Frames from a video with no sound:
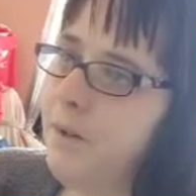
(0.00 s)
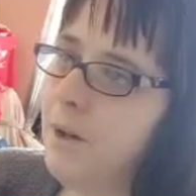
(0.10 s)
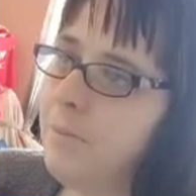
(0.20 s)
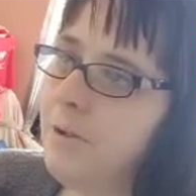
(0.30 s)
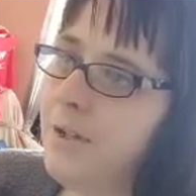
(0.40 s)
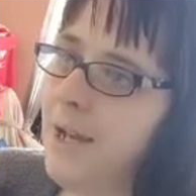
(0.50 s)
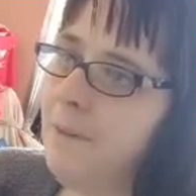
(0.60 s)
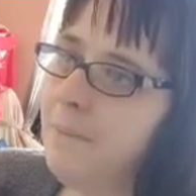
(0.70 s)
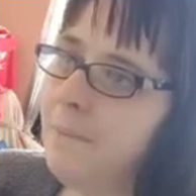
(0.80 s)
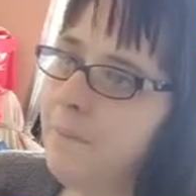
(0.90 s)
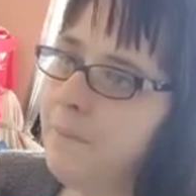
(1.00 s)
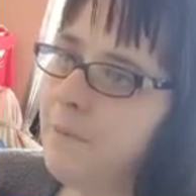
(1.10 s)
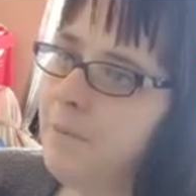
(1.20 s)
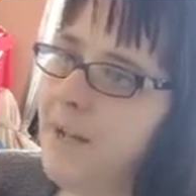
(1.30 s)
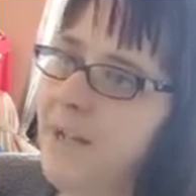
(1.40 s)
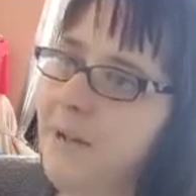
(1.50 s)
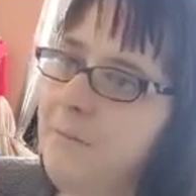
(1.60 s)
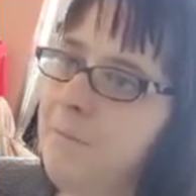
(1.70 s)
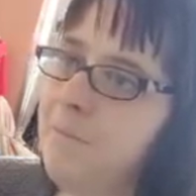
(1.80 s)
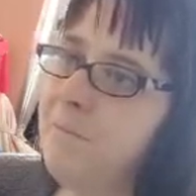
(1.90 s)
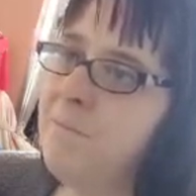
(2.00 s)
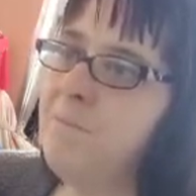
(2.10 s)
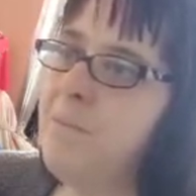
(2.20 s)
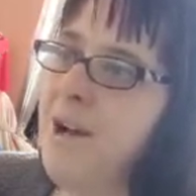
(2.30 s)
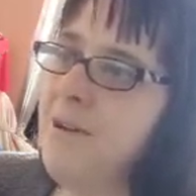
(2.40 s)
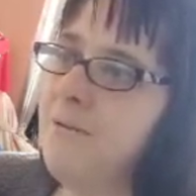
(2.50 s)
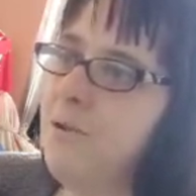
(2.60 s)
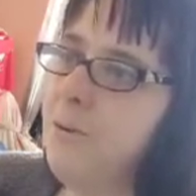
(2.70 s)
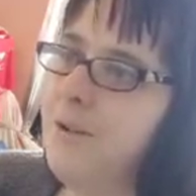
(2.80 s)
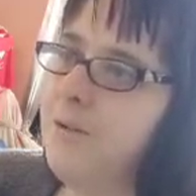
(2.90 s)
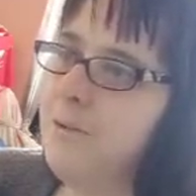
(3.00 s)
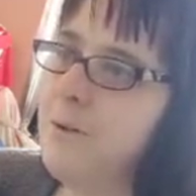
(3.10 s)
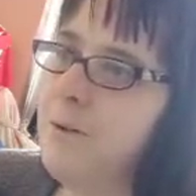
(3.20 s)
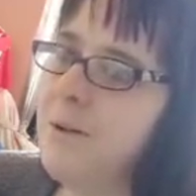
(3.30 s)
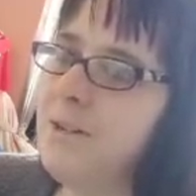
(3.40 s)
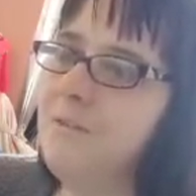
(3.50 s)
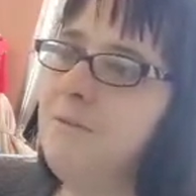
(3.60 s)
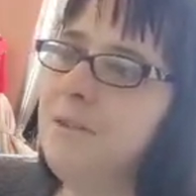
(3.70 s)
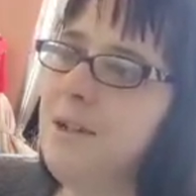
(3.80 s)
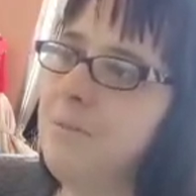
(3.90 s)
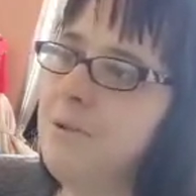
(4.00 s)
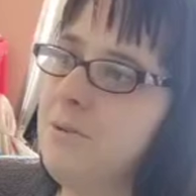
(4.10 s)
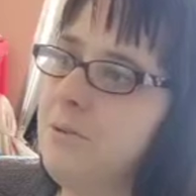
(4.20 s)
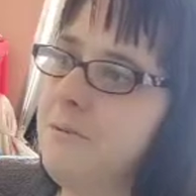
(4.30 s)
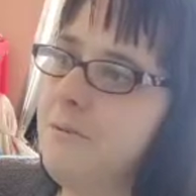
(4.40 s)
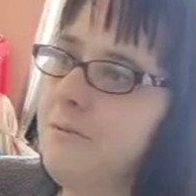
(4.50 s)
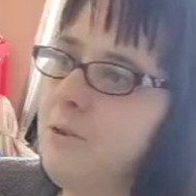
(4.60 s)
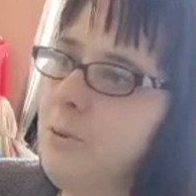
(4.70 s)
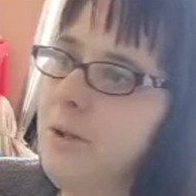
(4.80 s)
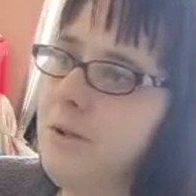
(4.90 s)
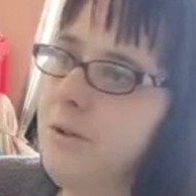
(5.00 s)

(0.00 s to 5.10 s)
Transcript: I'm gonna get bloody power food or some, some sort of food.